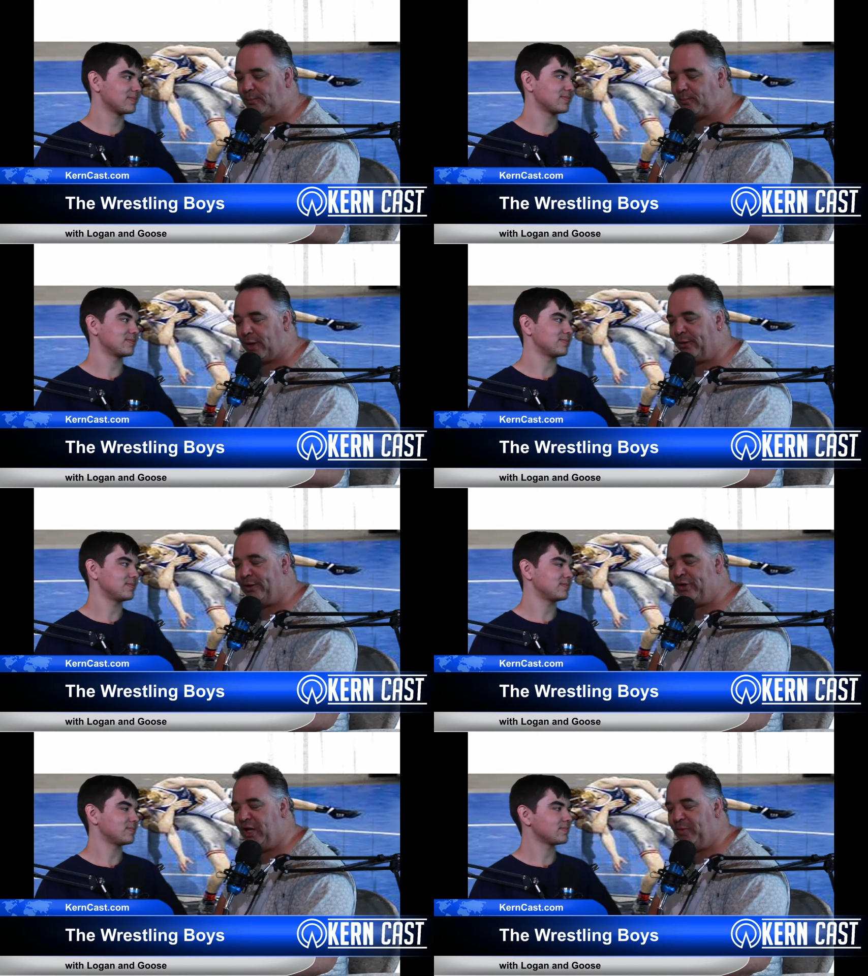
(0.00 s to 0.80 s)
Speaker 1: the
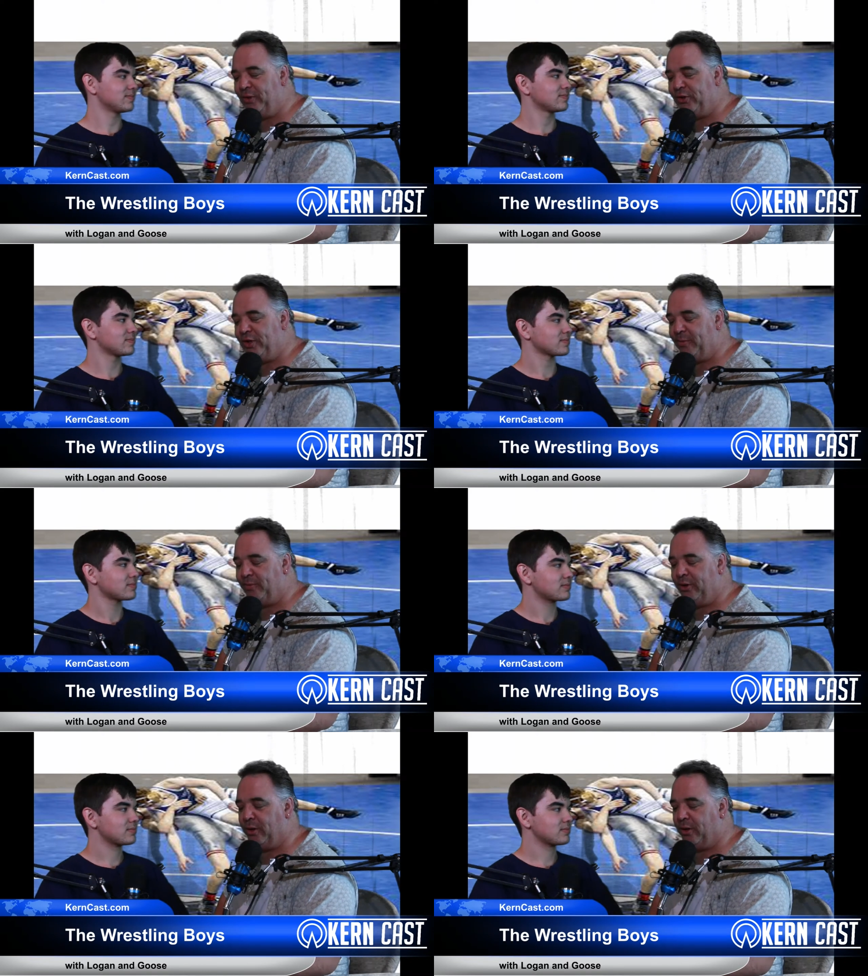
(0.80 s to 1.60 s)
championship.
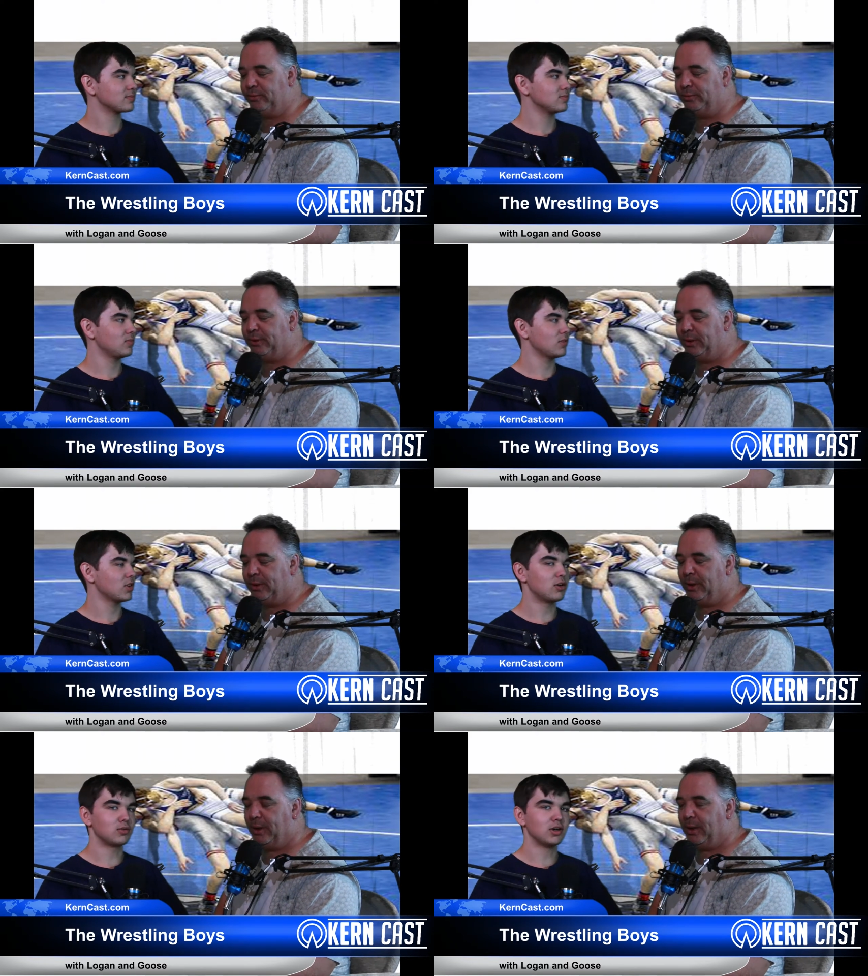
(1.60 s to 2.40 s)
You know,
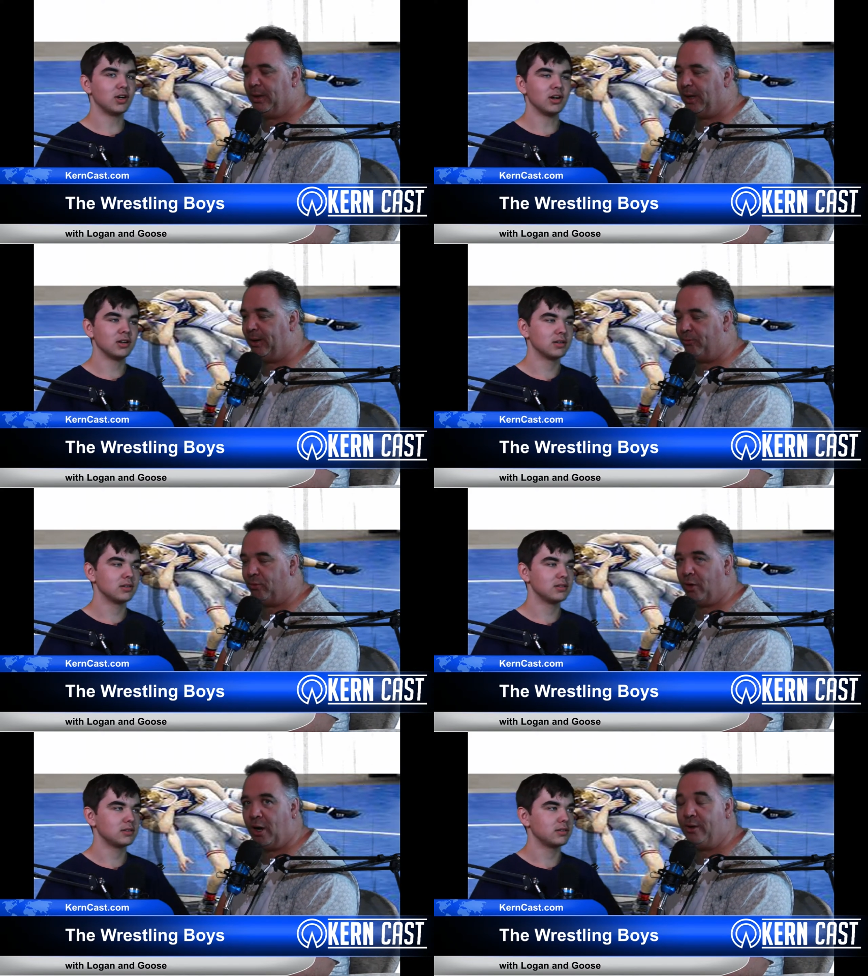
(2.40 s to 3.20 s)
on Raw. On
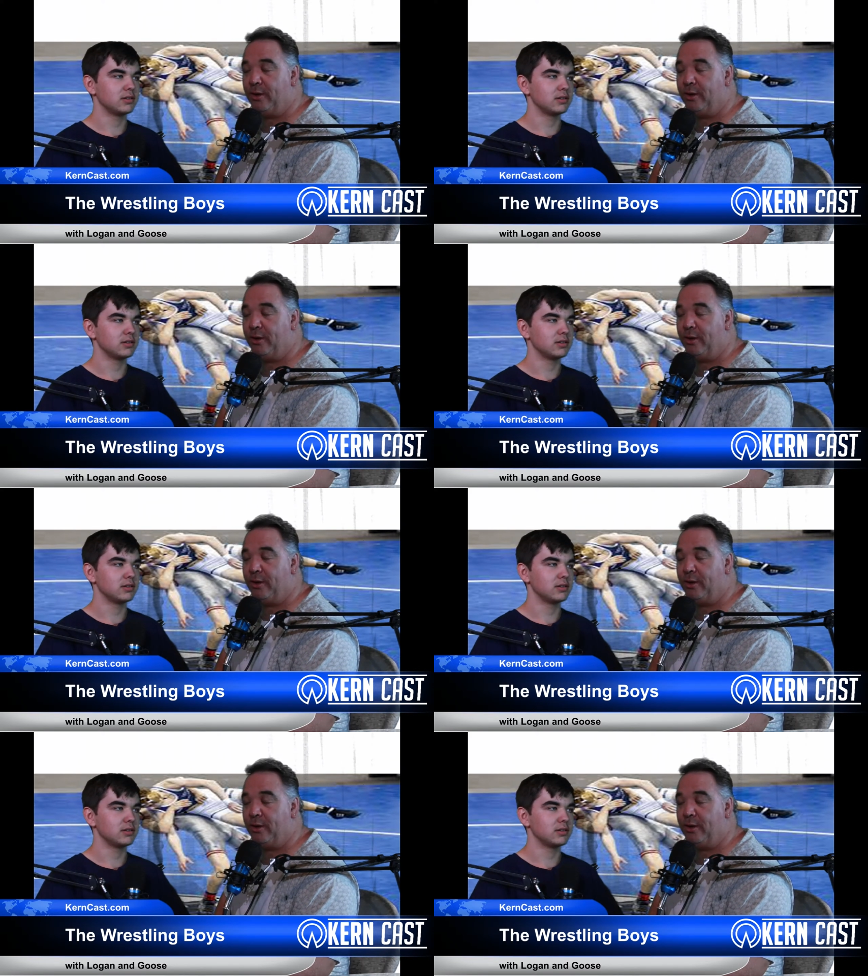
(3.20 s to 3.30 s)
Raw.